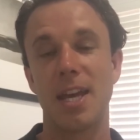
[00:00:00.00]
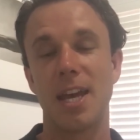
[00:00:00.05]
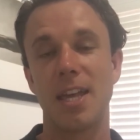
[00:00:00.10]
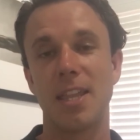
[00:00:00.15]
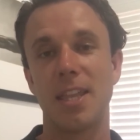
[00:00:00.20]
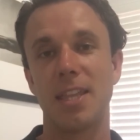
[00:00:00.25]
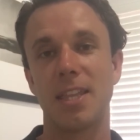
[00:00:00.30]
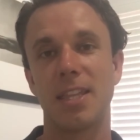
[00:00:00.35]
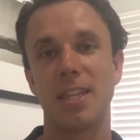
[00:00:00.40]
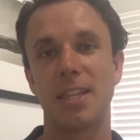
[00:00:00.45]

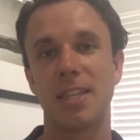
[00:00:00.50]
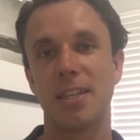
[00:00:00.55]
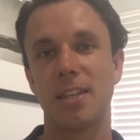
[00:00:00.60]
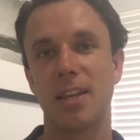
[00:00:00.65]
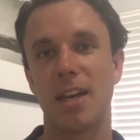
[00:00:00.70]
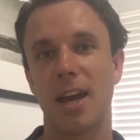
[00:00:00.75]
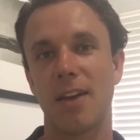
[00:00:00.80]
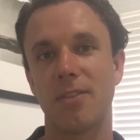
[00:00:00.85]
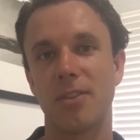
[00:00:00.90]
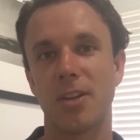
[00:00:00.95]
And then
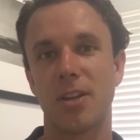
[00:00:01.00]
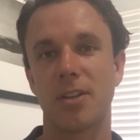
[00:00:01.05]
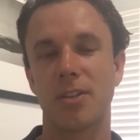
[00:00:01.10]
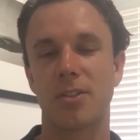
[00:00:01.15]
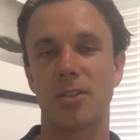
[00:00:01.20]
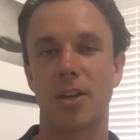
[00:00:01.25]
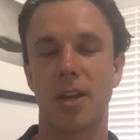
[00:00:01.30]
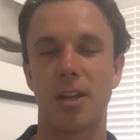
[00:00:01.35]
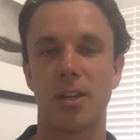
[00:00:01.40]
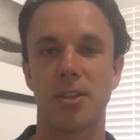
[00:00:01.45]
the
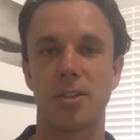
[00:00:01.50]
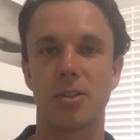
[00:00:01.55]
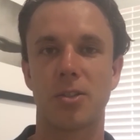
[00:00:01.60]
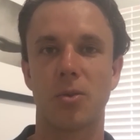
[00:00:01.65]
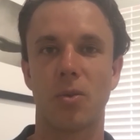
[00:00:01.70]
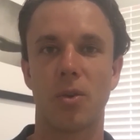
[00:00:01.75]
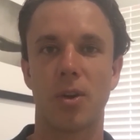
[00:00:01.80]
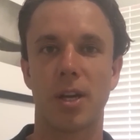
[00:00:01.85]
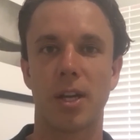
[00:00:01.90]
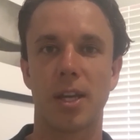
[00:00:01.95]
other side of the
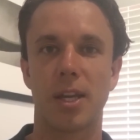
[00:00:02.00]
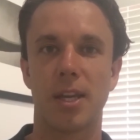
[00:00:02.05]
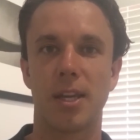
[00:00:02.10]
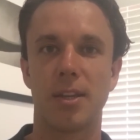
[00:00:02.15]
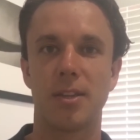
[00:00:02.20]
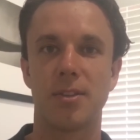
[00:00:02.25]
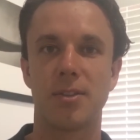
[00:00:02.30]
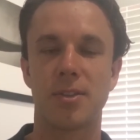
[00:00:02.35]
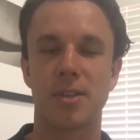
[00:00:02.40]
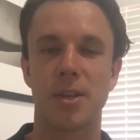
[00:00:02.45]

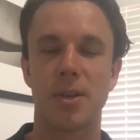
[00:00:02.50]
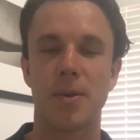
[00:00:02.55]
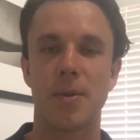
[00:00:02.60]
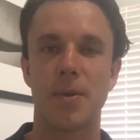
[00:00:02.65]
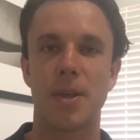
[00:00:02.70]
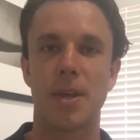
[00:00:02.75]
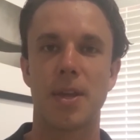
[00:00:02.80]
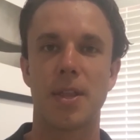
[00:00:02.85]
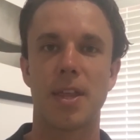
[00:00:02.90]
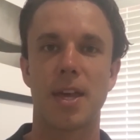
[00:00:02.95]
story is
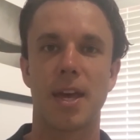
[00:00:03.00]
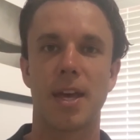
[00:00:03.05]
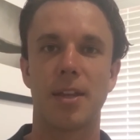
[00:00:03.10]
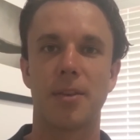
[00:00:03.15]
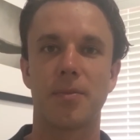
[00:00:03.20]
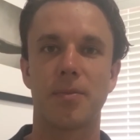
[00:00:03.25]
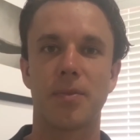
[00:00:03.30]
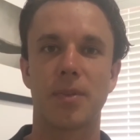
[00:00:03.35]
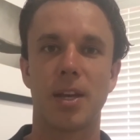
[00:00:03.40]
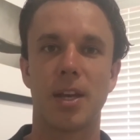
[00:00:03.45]

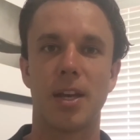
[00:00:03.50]
that